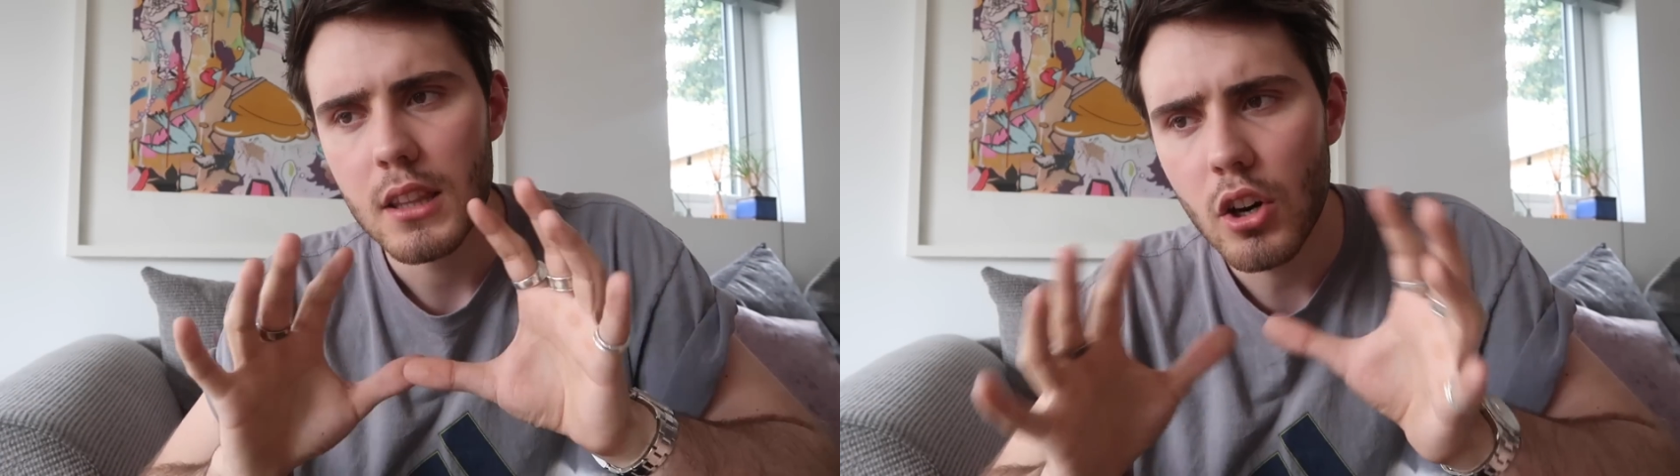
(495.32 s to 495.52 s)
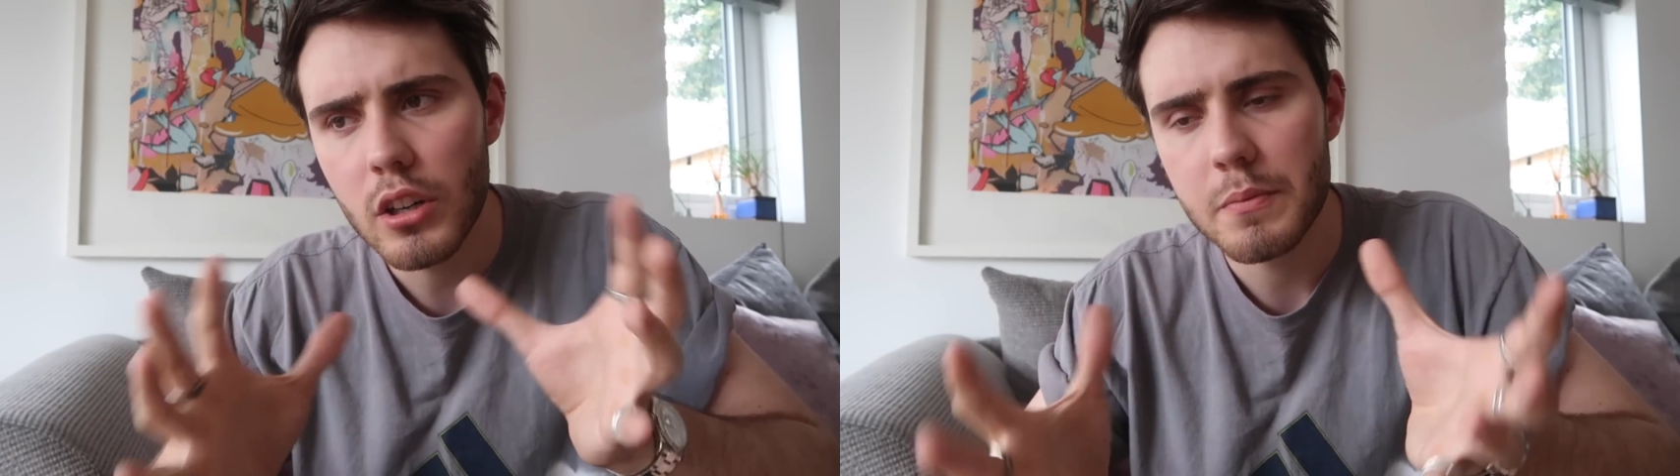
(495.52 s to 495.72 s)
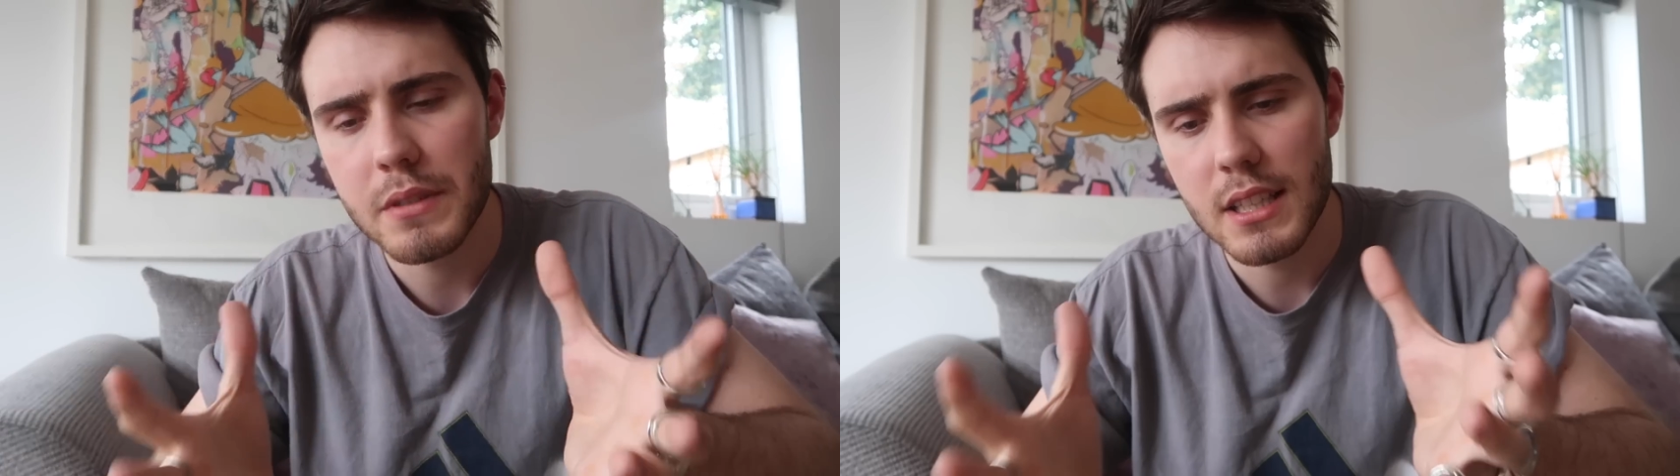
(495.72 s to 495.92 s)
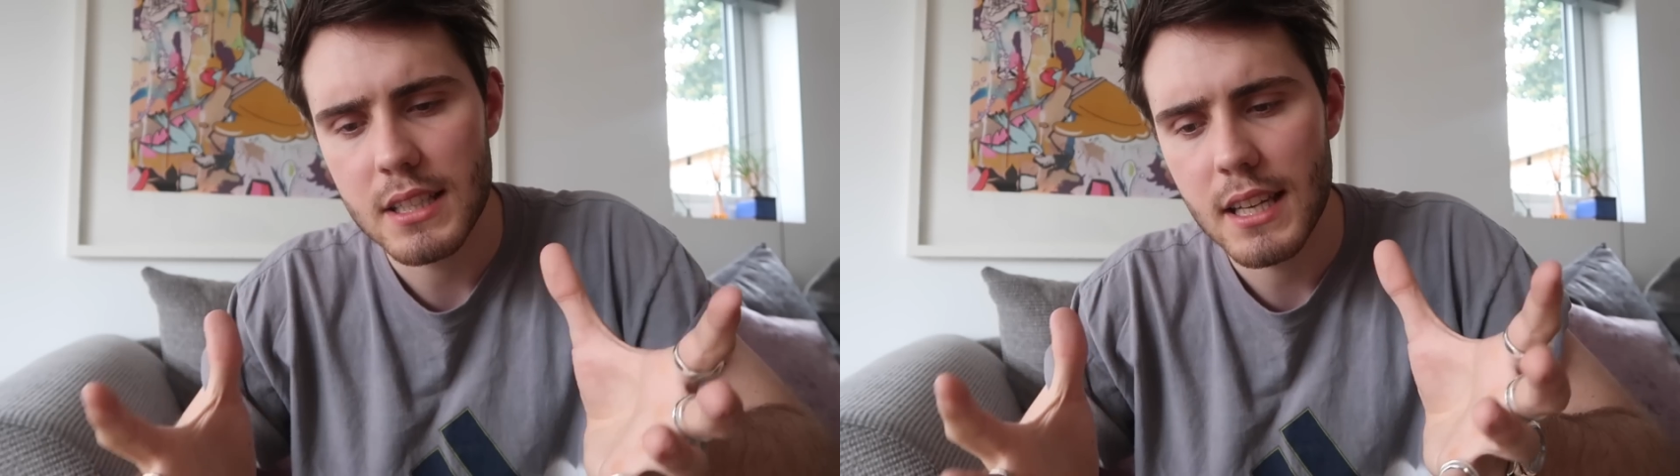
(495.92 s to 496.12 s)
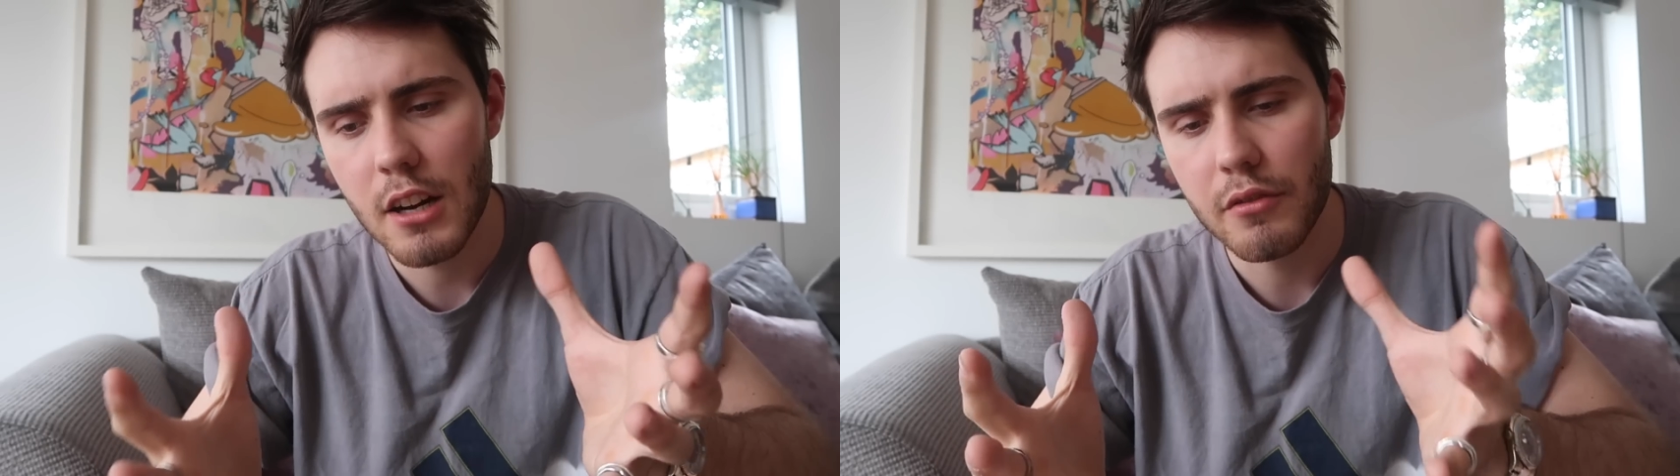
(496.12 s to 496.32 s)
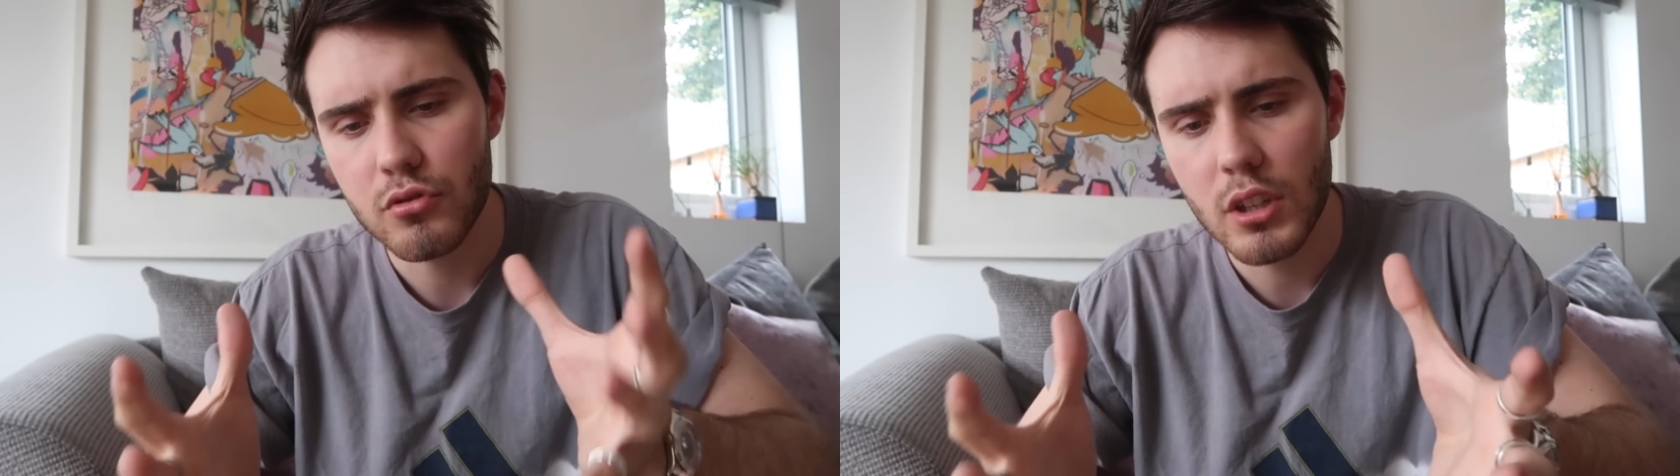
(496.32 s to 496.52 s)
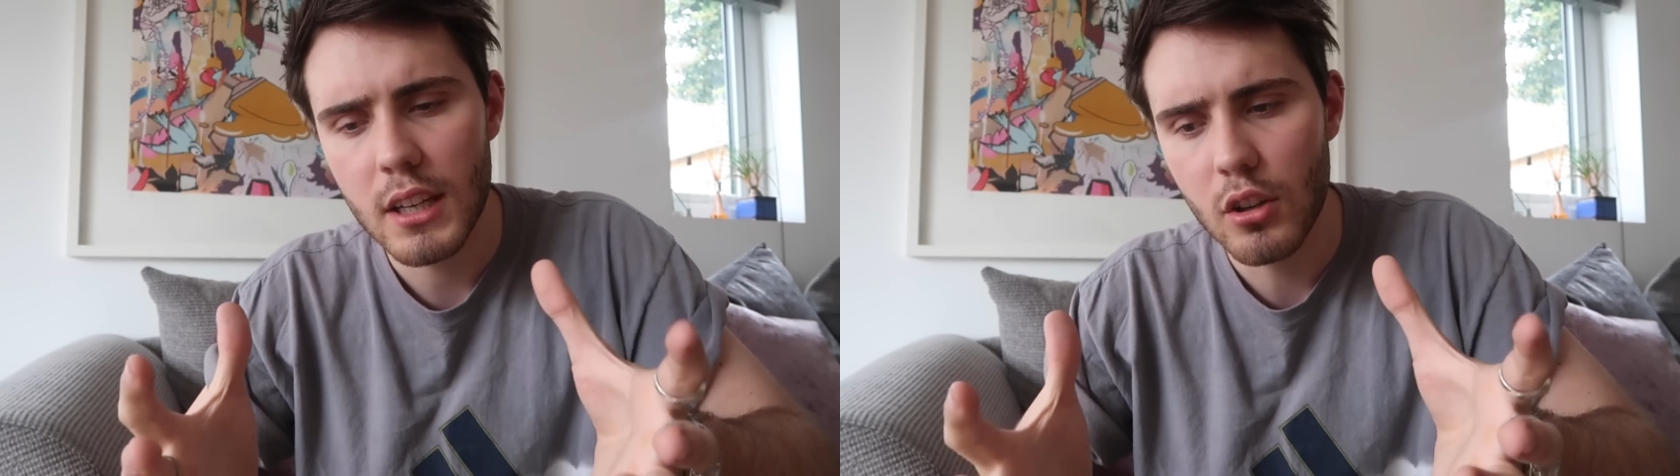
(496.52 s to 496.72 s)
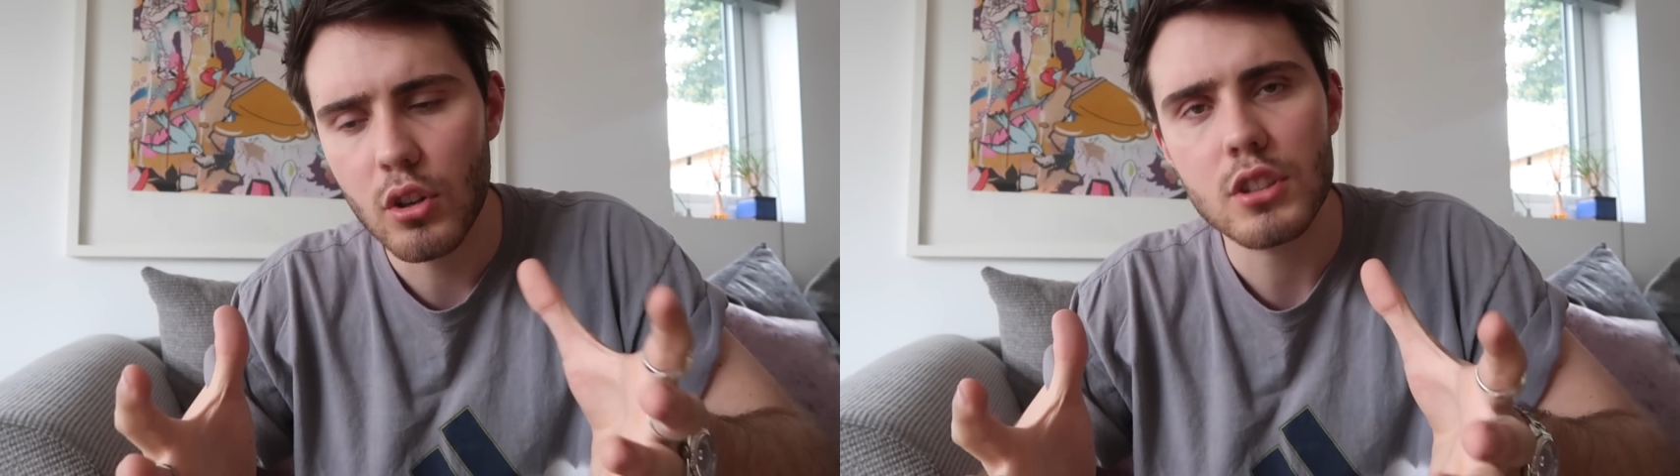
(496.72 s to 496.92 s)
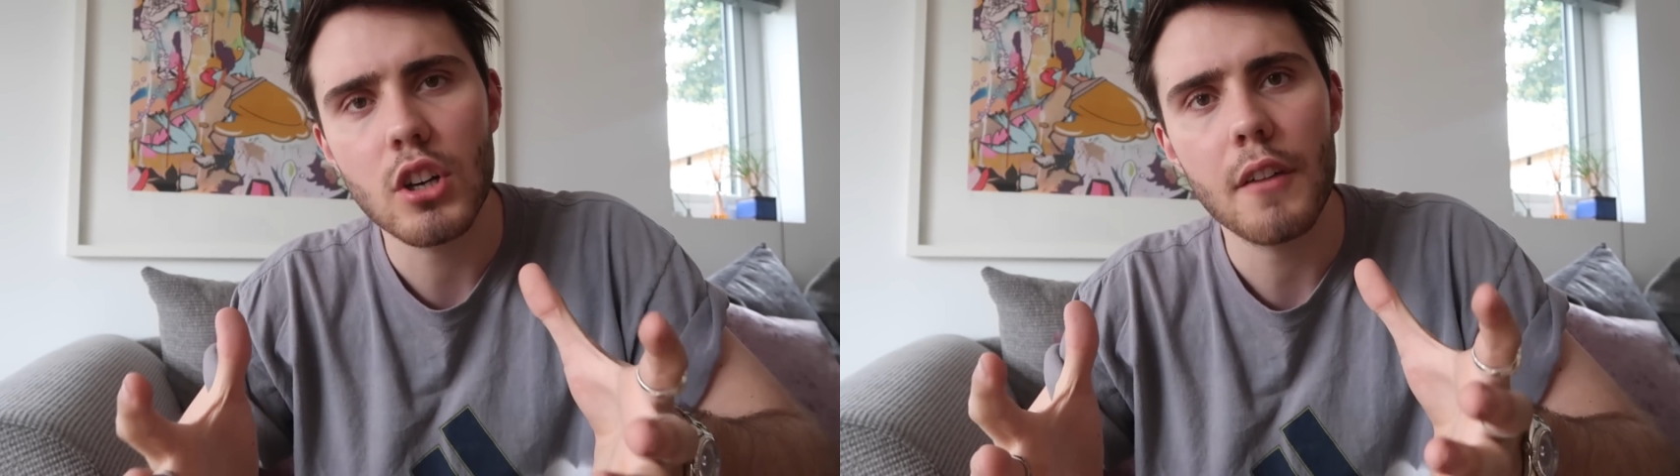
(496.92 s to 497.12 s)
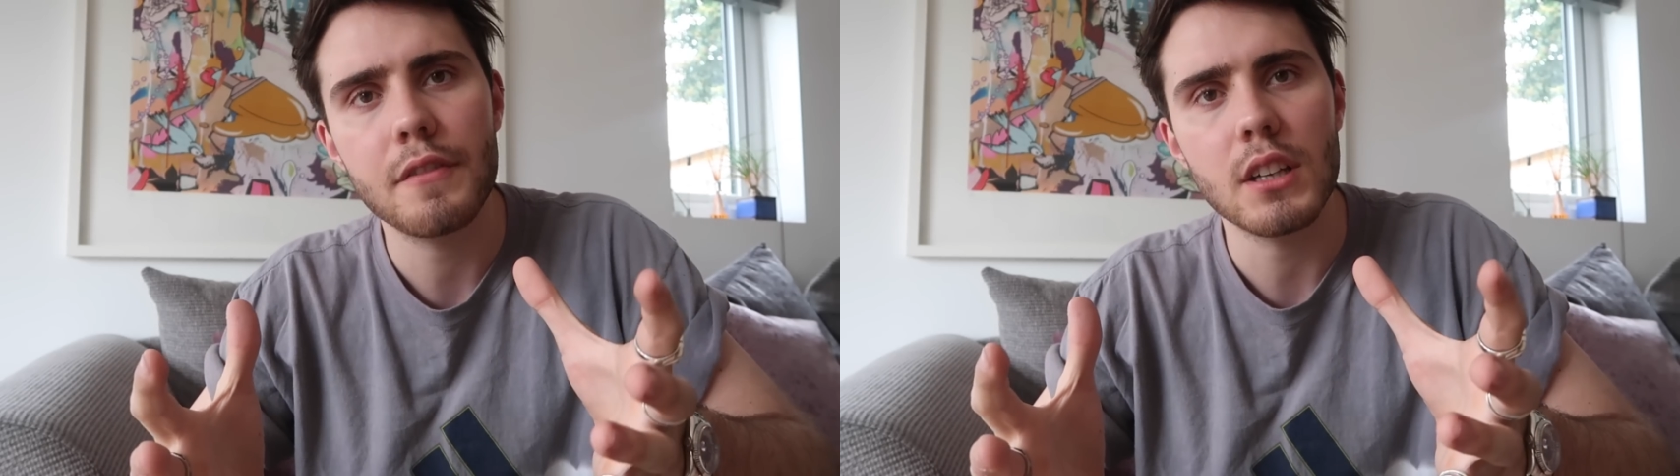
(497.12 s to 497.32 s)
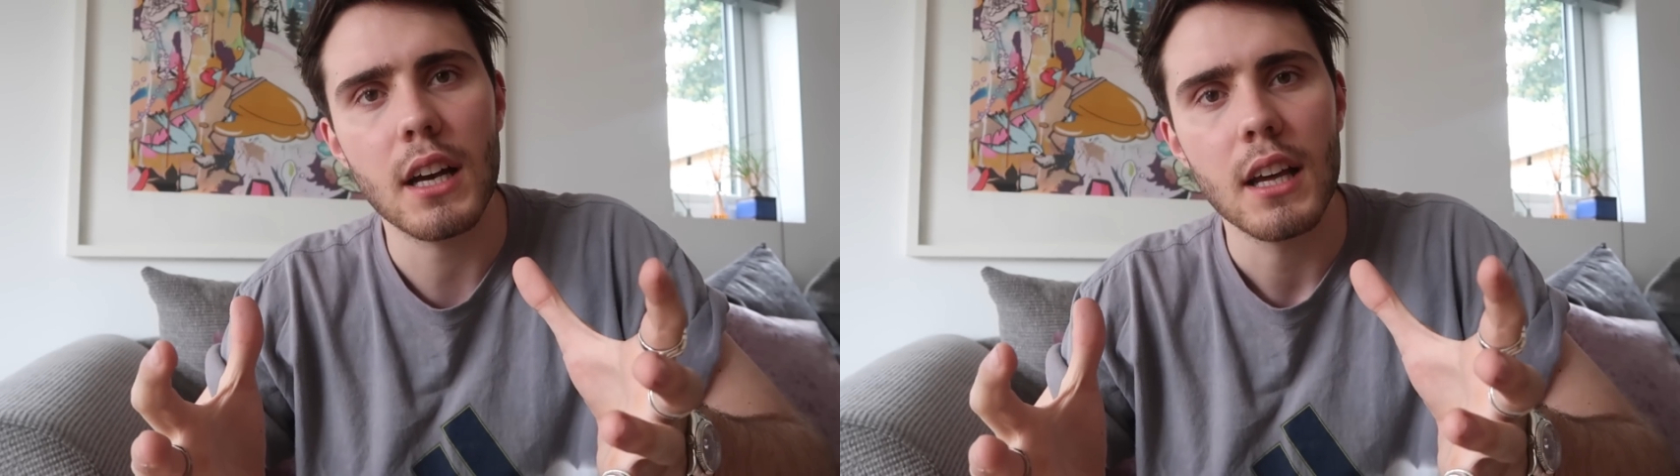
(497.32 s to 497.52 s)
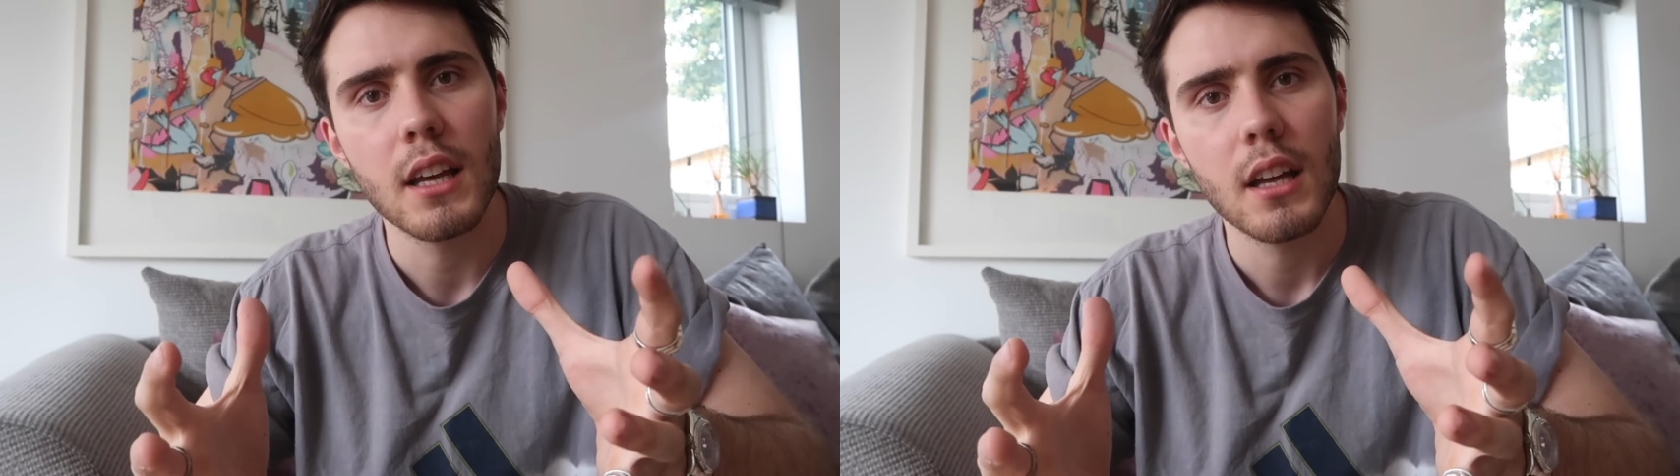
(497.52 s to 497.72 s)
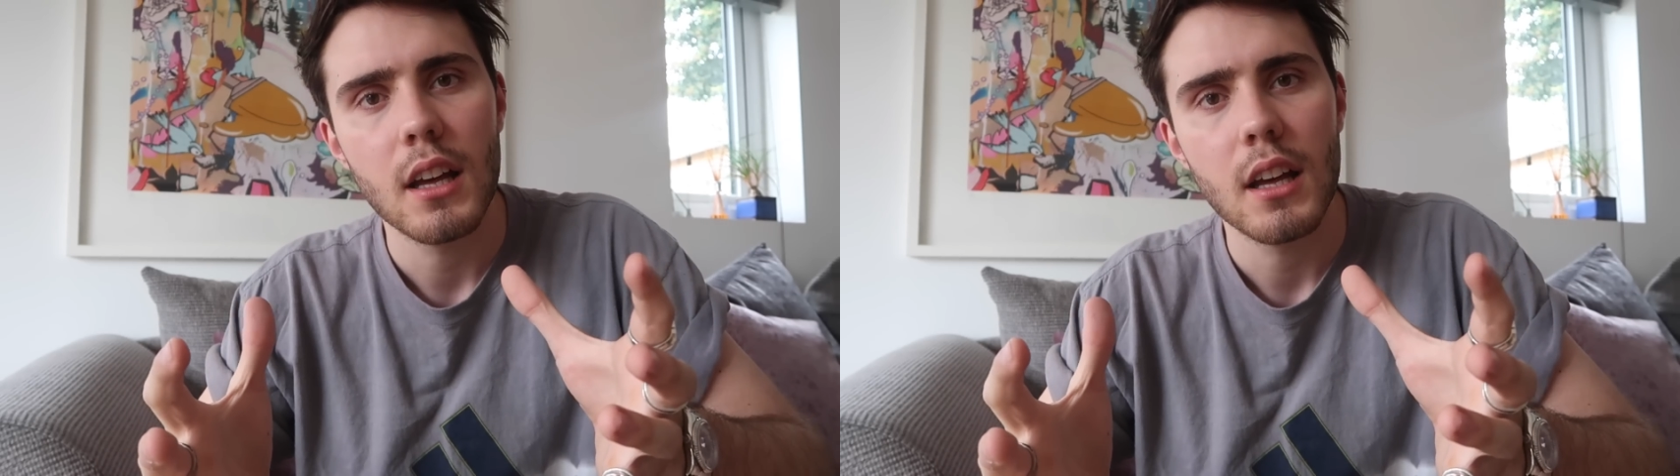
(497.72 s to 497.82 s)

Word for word: The hospice itself really looks after